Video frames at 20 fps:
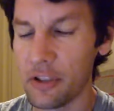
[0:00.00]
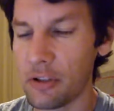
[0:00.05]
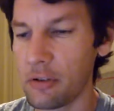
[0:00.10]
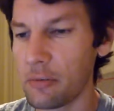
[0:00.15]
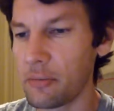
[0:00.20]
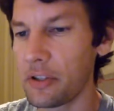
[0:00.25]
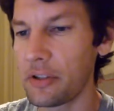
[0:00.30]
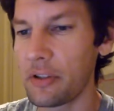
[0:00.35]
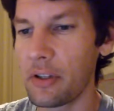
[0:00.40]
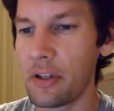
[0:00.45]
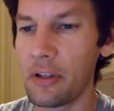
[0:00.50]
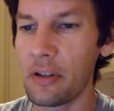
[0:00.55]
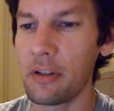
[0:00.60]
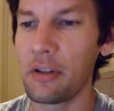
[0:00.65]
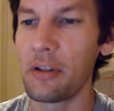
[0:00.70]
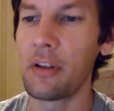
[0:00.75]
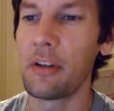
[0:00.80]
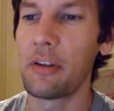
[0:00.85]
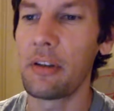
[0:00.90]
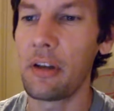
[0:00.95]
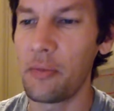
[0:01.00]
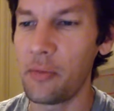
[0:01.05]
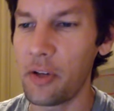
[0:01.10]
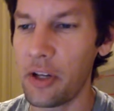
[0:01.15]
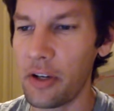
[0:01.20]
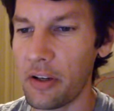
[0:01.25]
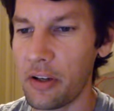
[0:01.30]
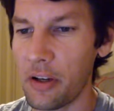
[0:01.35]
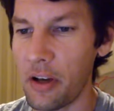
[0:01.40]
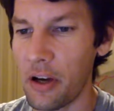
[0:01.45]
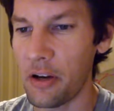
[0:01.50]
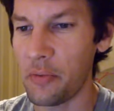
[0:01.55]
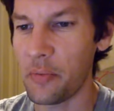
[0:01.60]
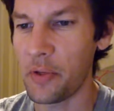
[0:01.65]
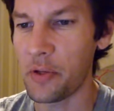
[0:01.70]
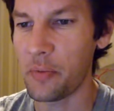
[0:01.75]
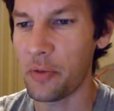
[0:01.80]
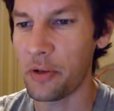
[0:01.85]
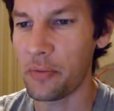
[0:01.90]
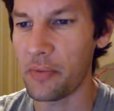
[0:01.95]
I'm not an
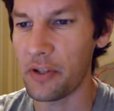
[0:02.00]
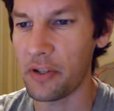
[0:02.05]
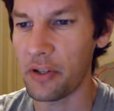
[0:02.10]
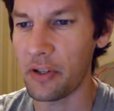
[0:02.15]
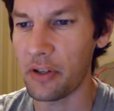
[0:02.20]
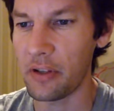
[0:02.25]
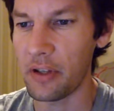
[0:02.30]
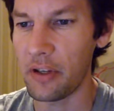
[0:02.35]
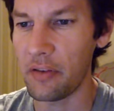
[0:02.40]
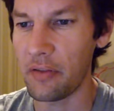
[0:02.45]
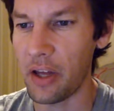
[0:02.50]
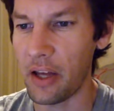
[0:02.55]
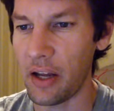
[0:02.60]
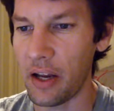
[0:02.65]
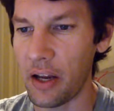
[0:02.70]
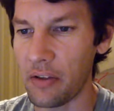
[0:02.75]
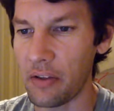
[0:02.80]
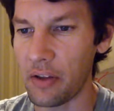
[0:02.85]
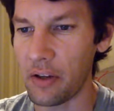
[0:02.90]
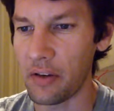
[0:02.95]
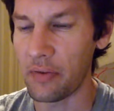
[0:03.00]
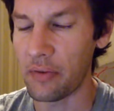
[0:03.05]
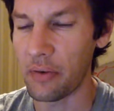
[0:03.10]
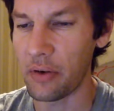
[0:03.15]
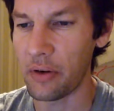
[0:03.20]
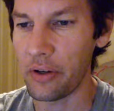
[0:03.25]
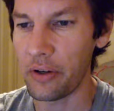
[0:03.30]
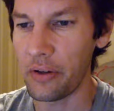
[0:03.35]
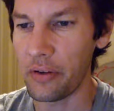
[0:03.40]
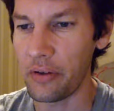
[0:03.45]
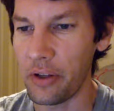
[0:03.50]
economist, but I'm just gonna leave that out there for you.